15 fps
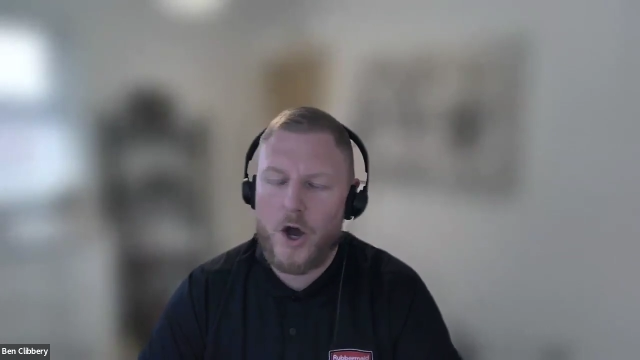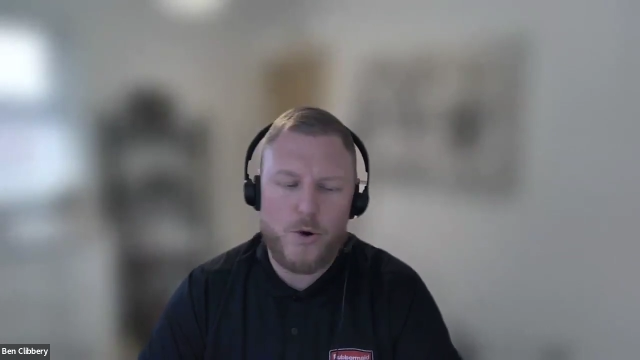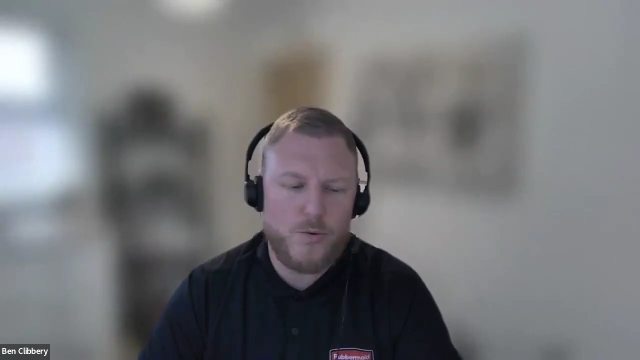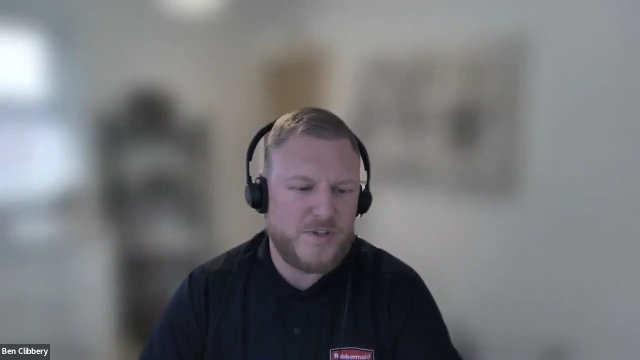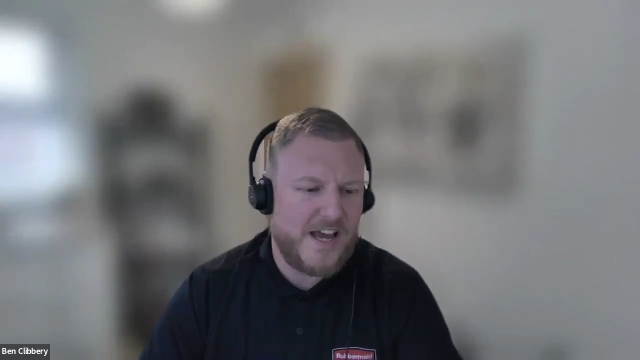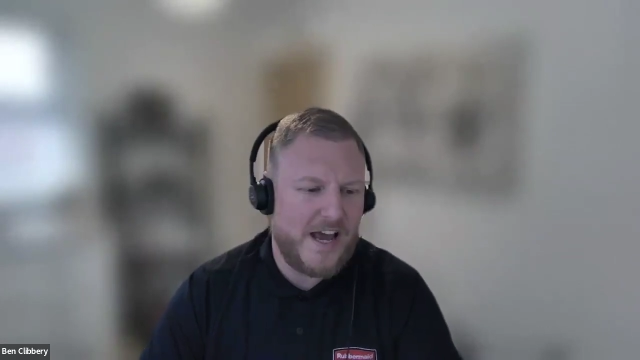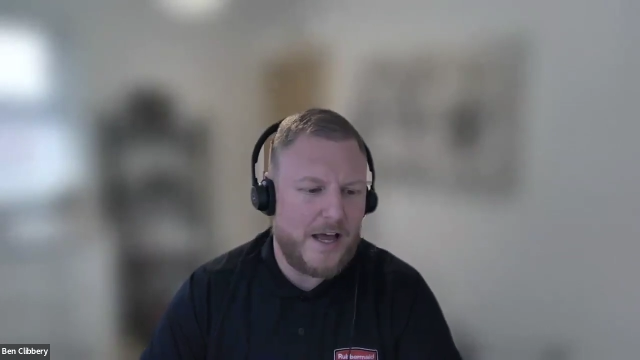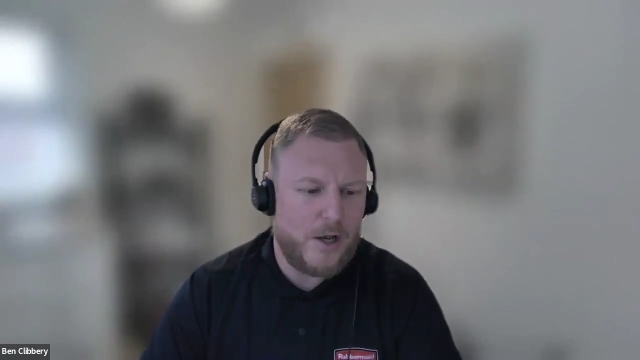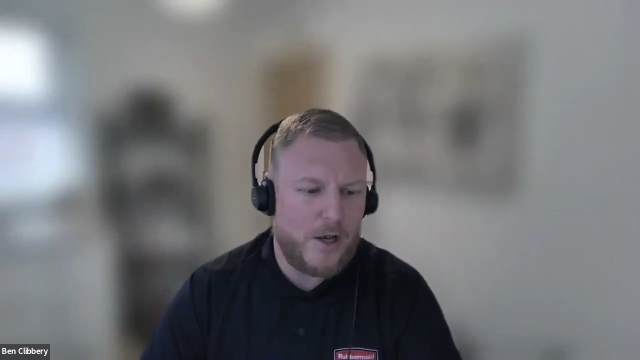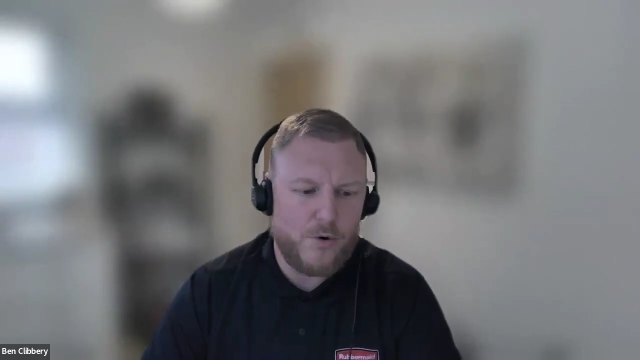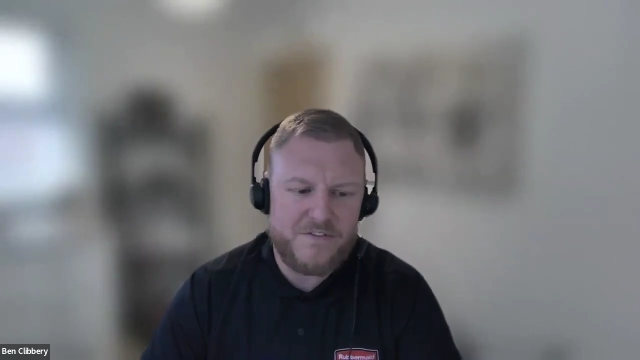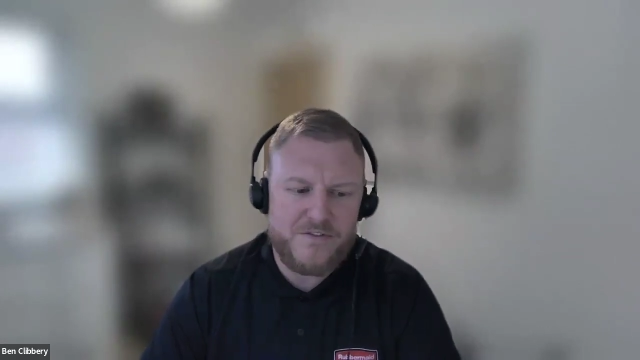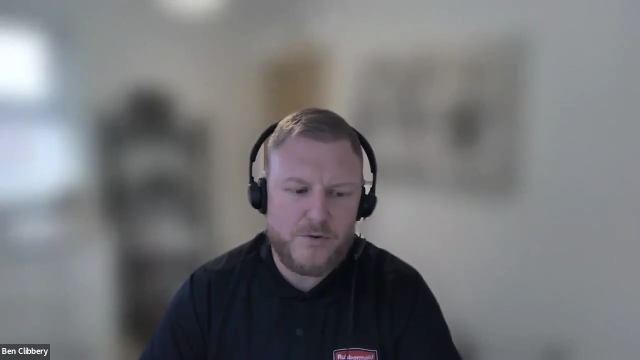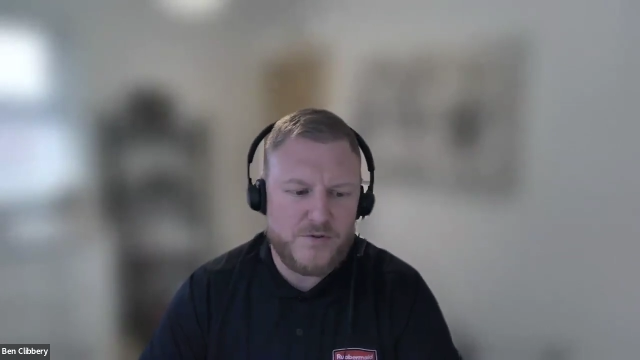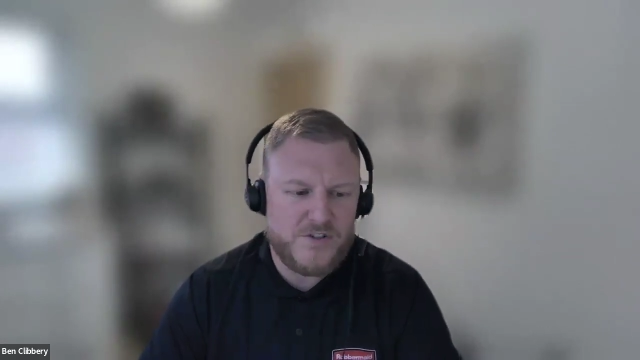a hotel
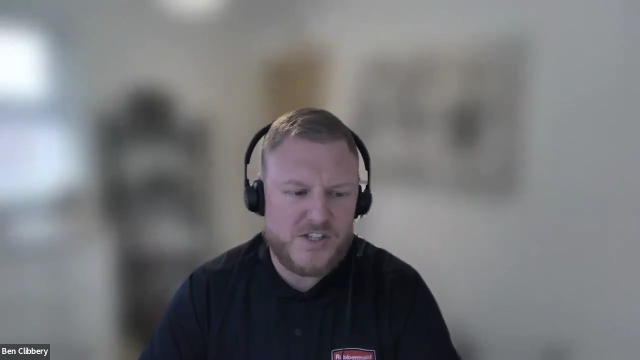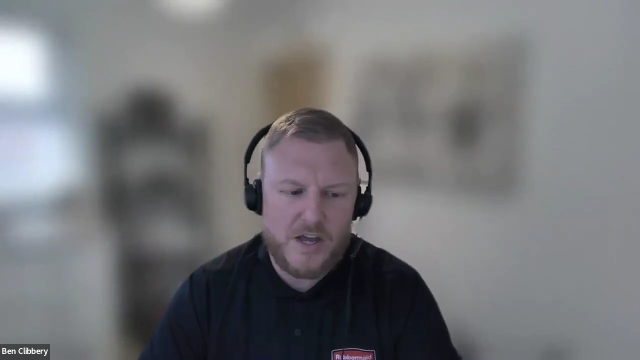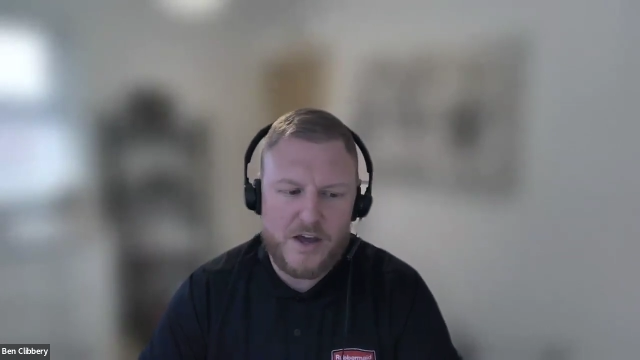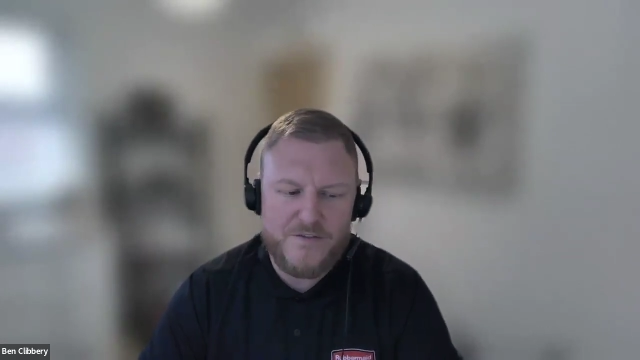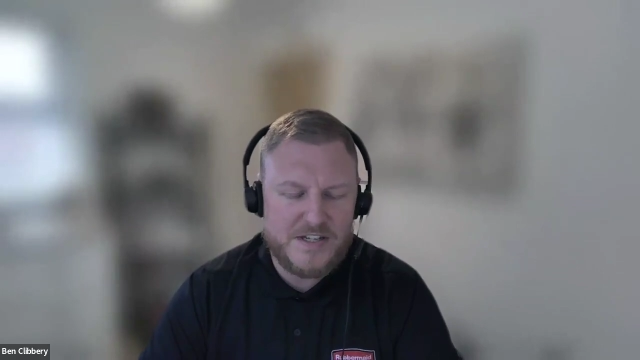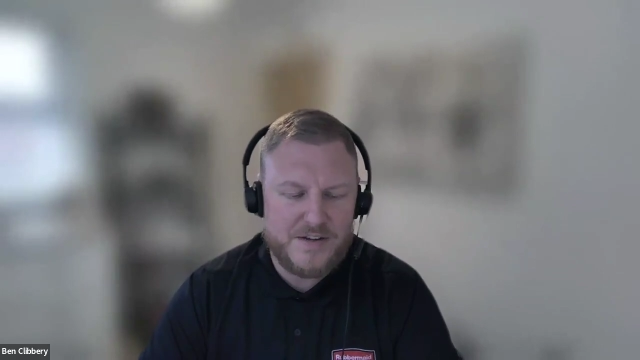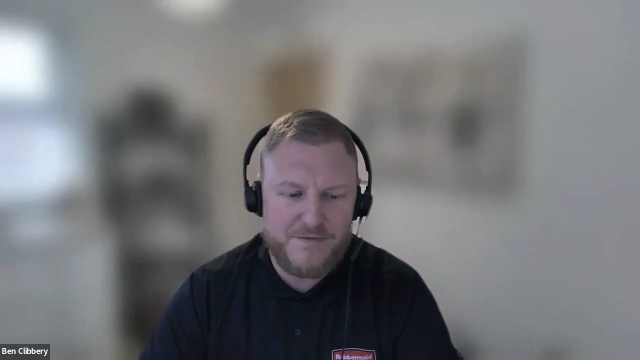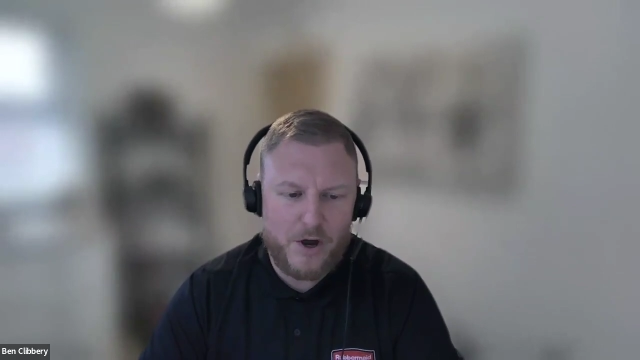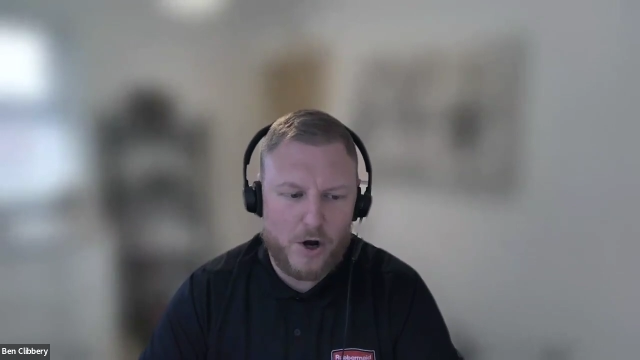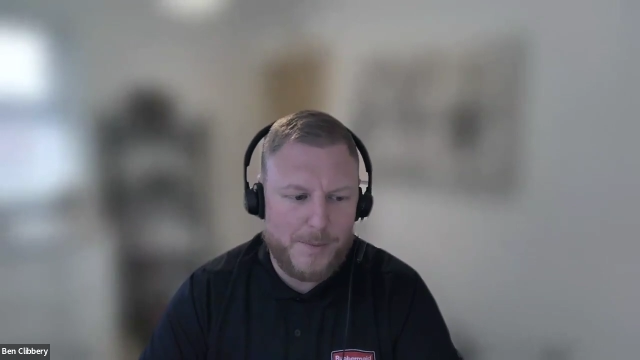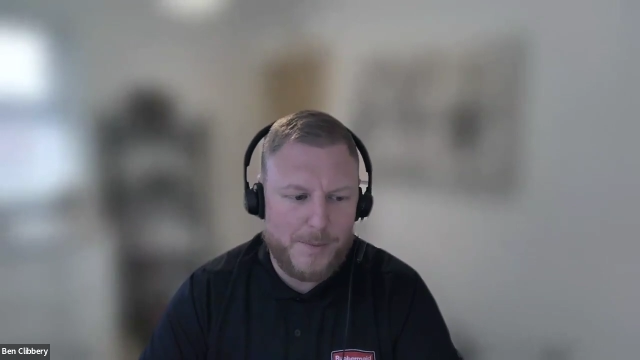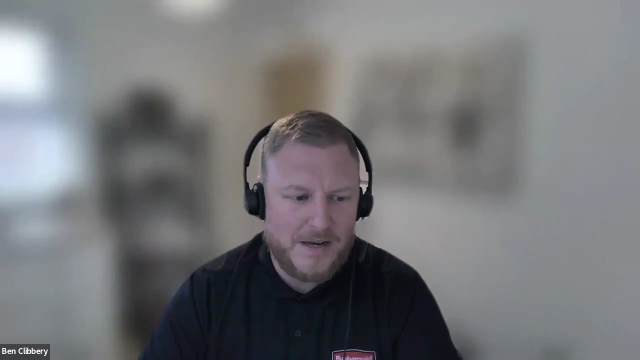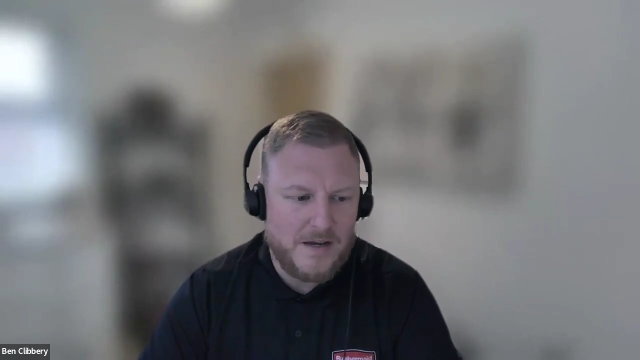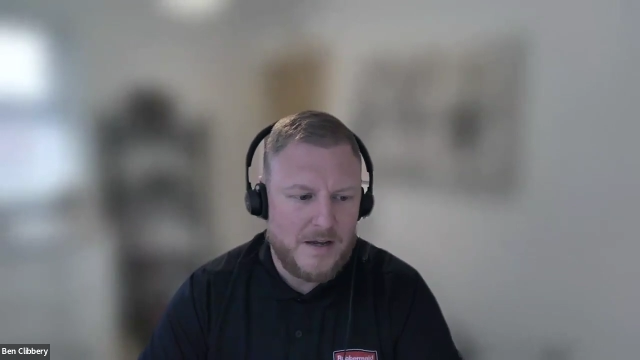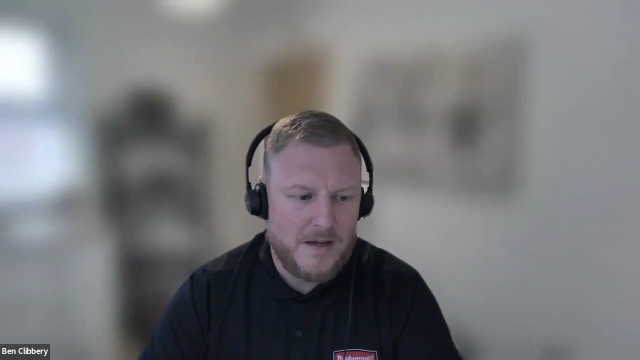or a food service
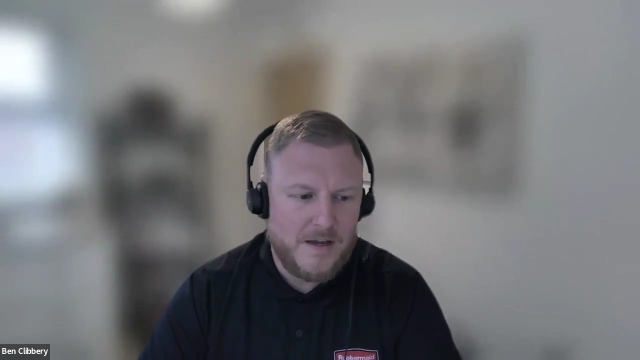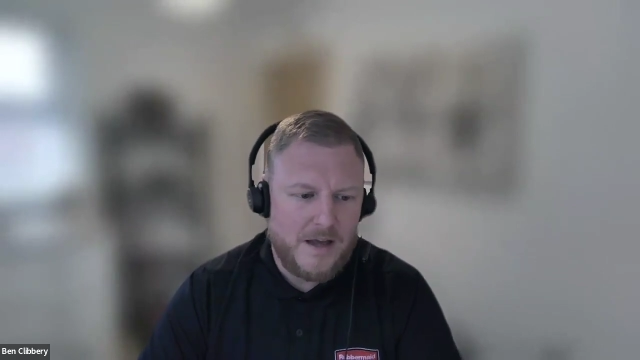environment,